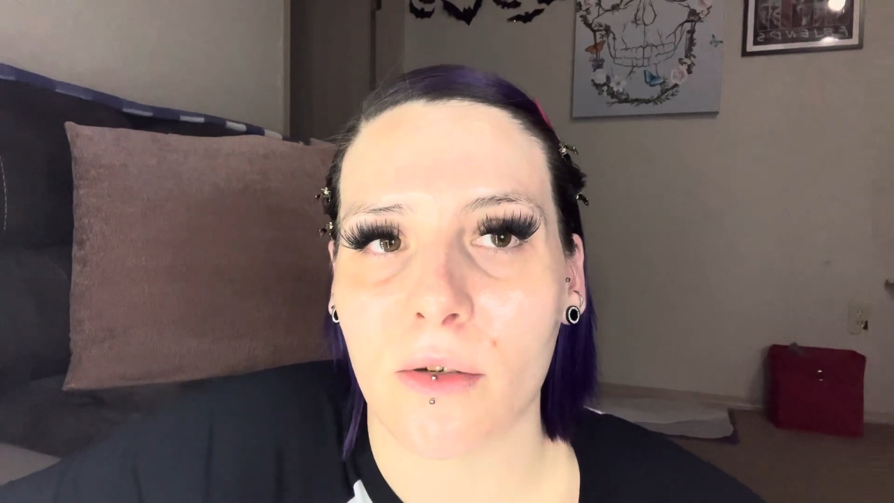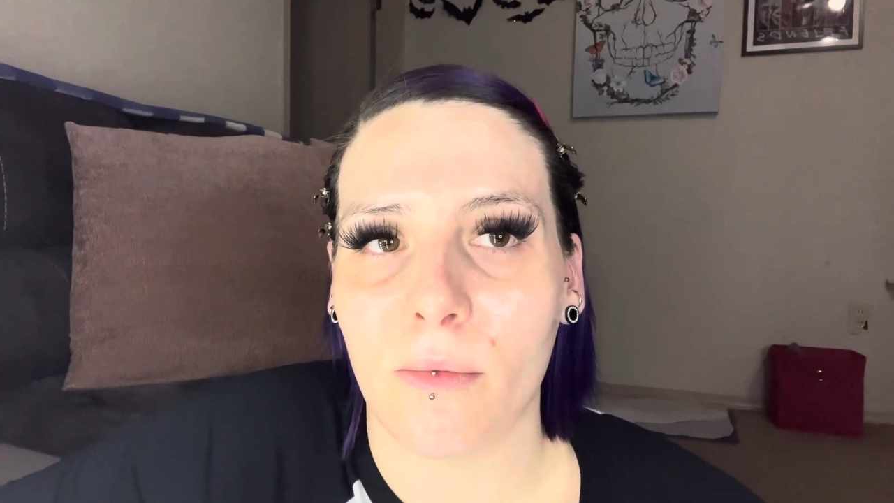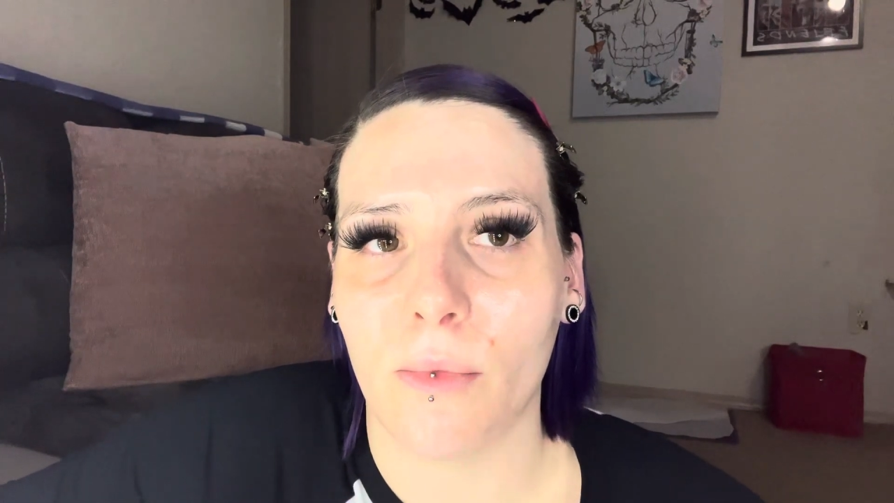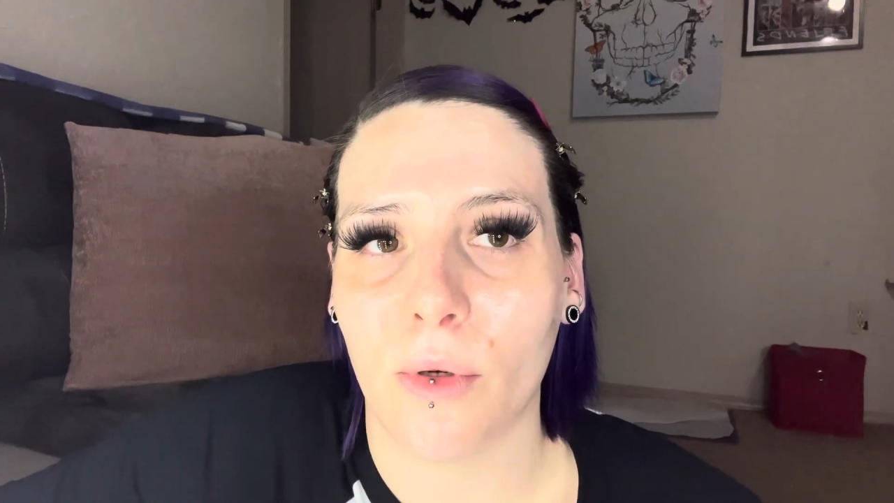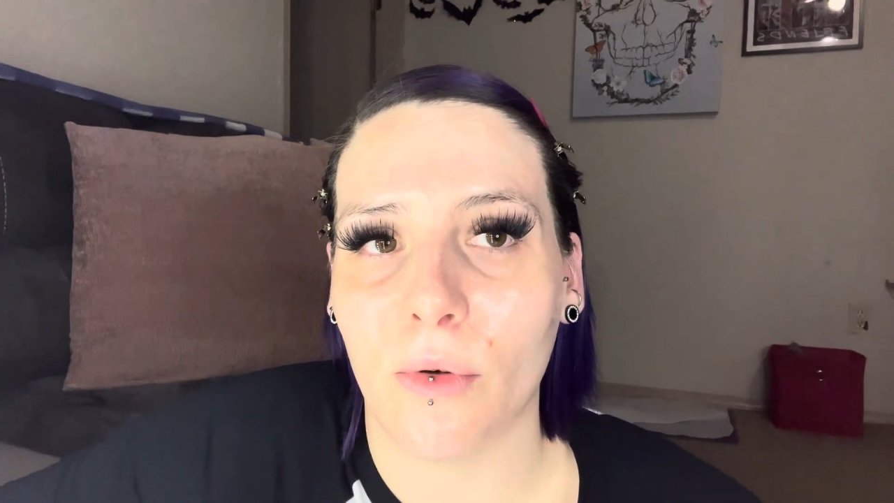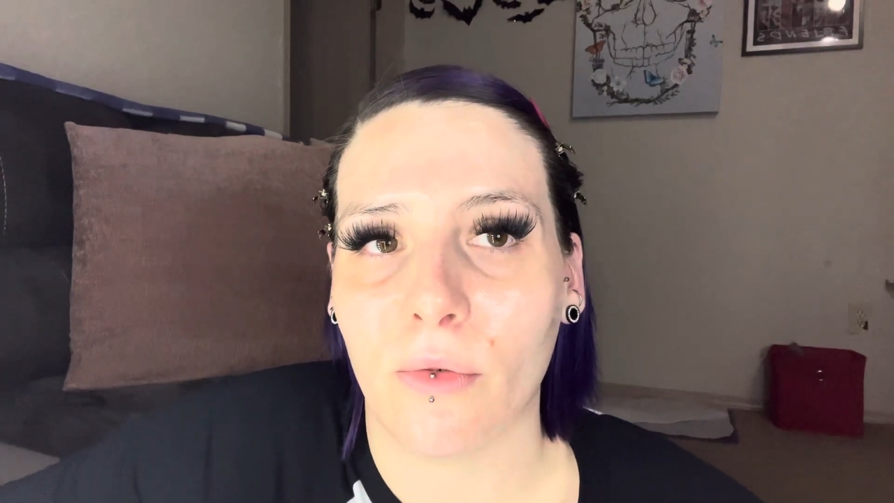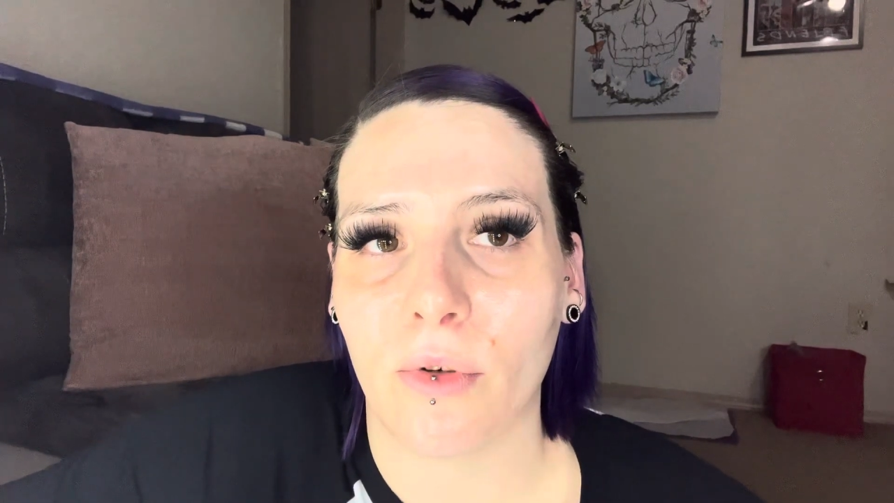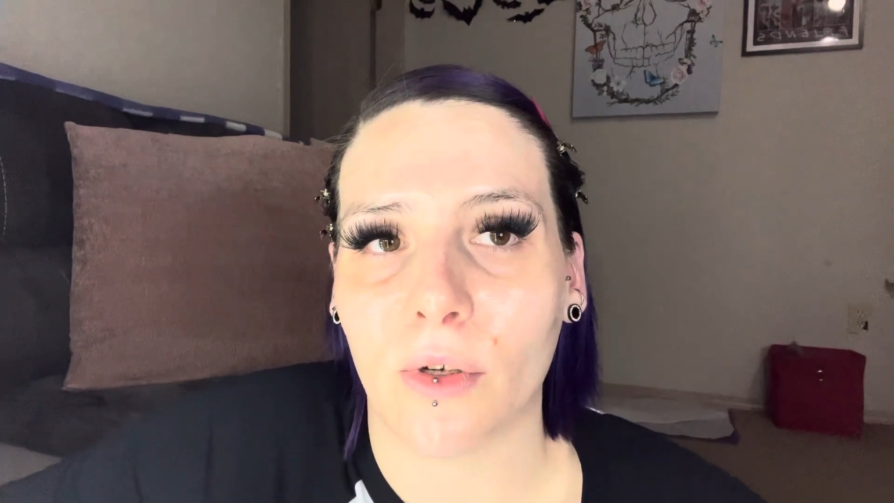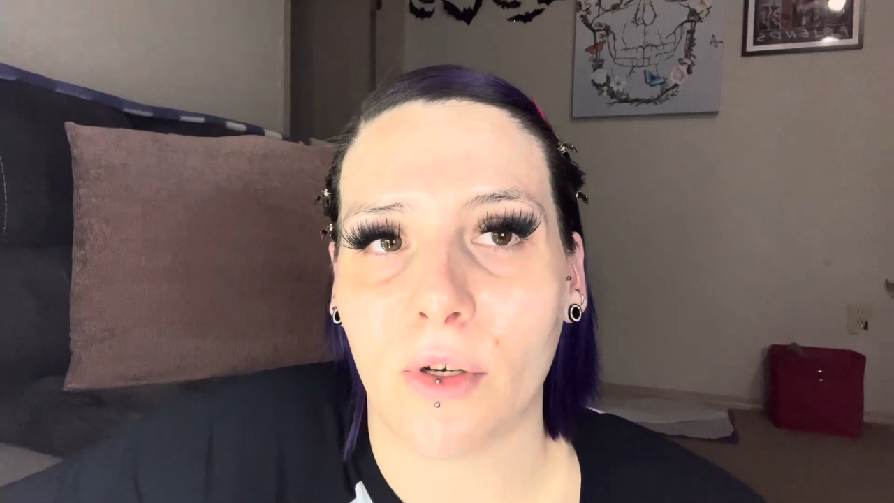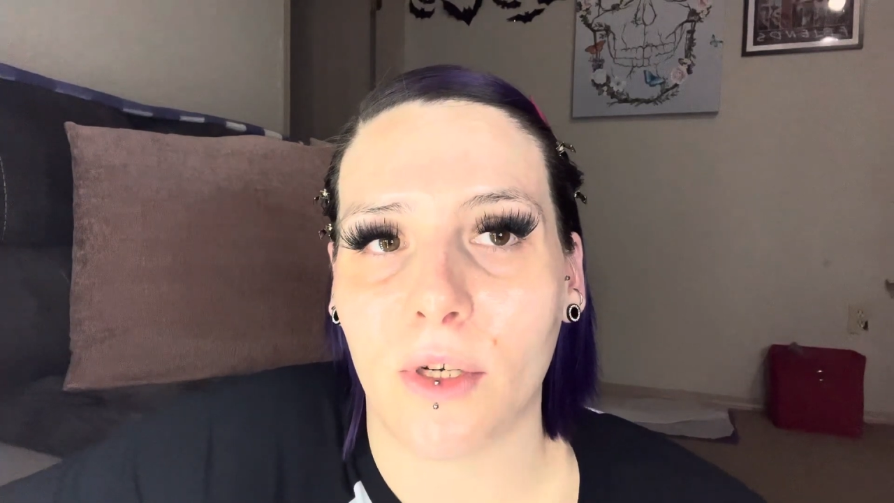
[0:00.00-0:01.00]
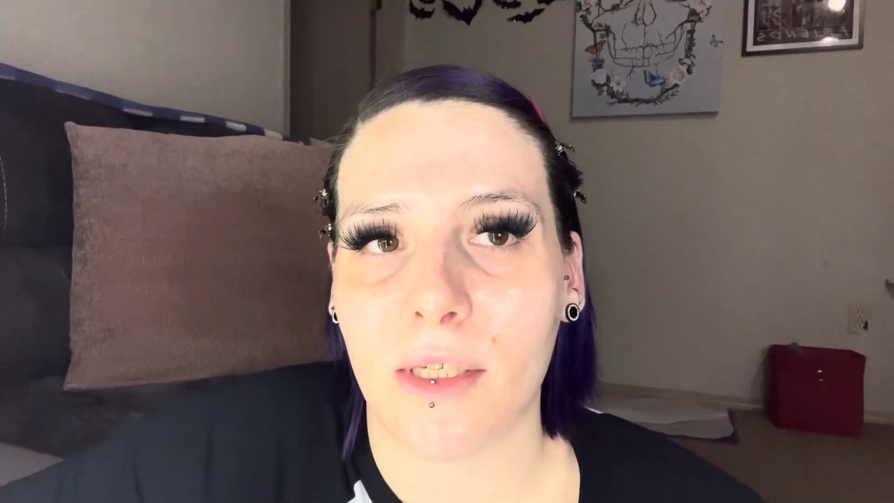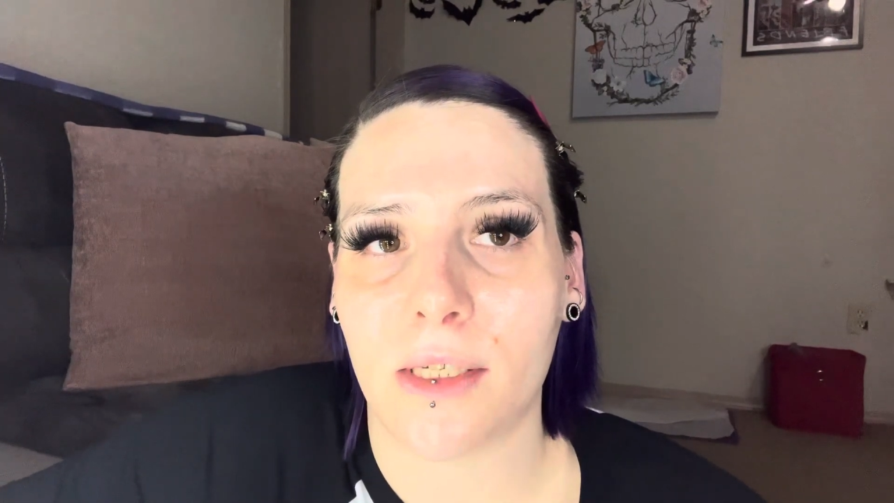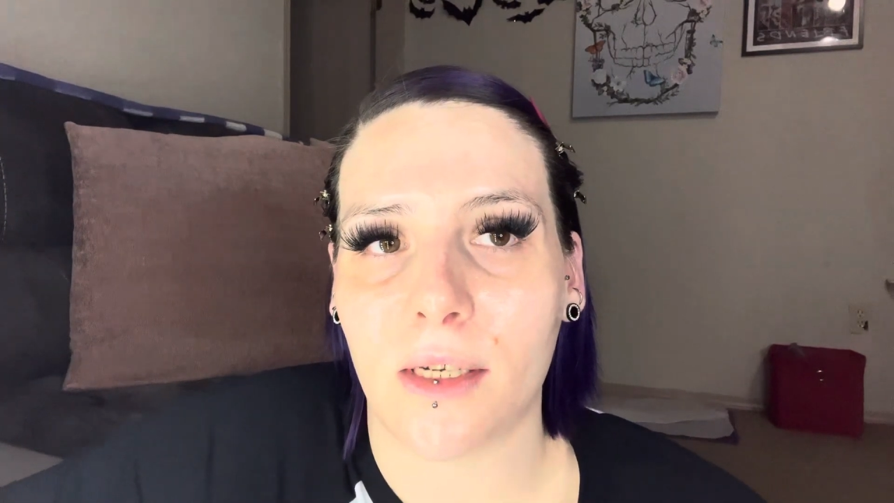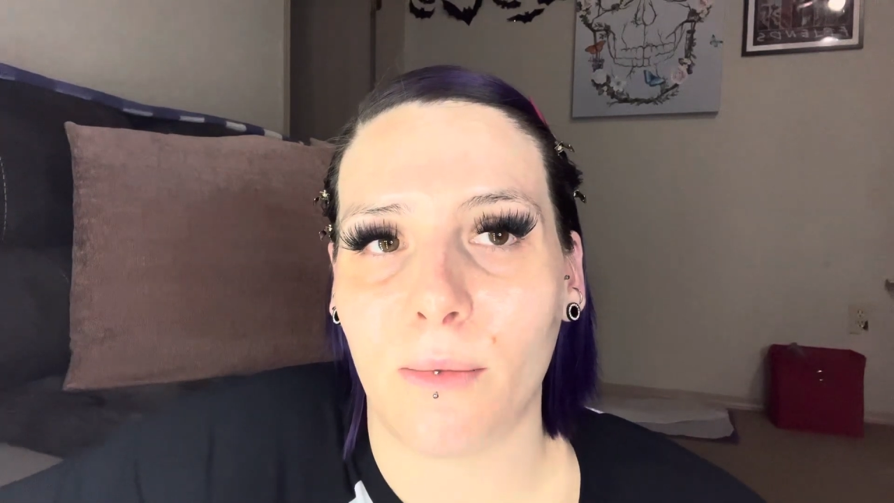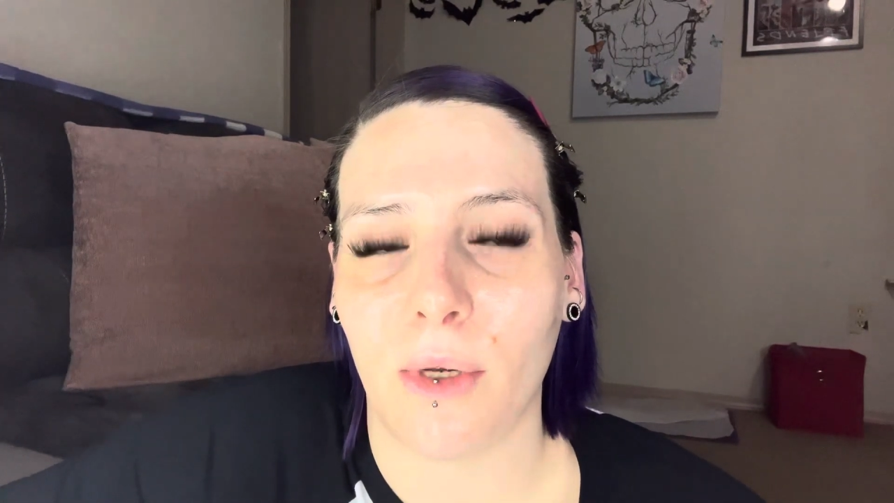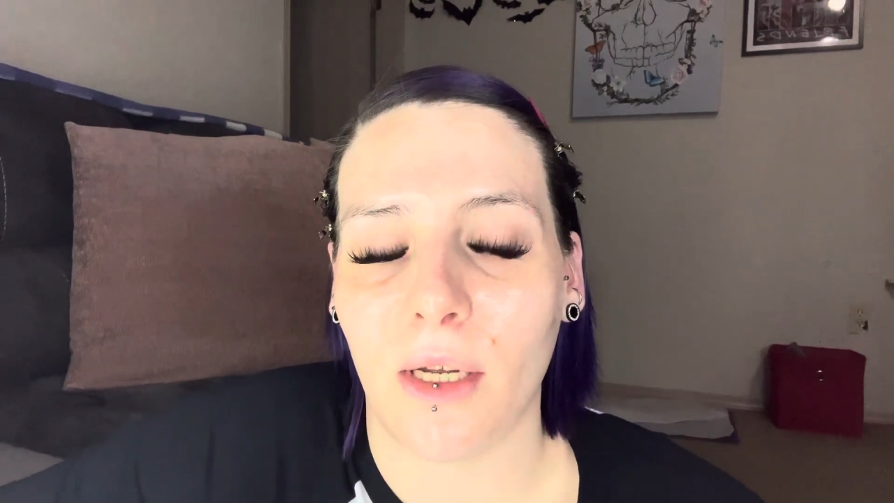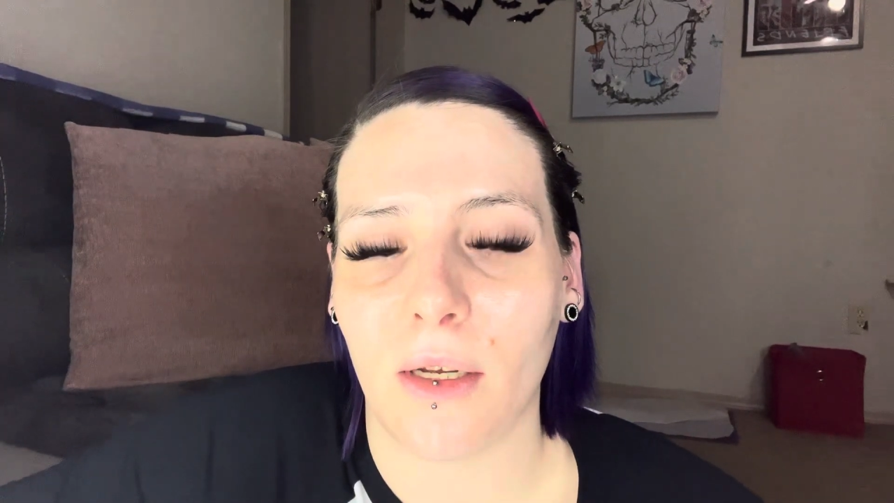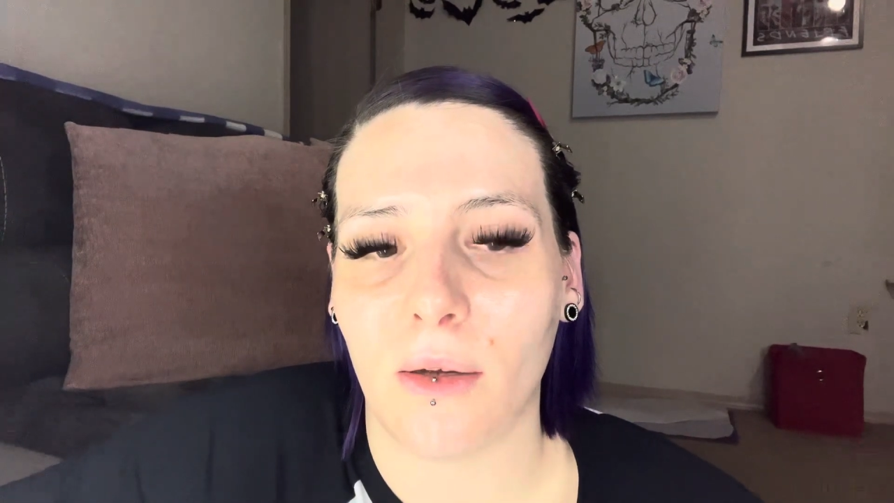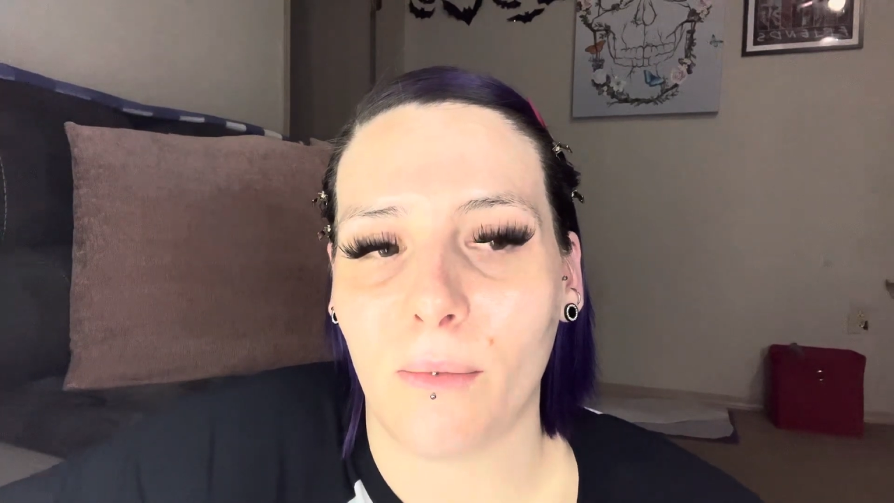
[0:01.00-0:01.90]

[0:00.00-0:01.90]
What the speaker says: move could send me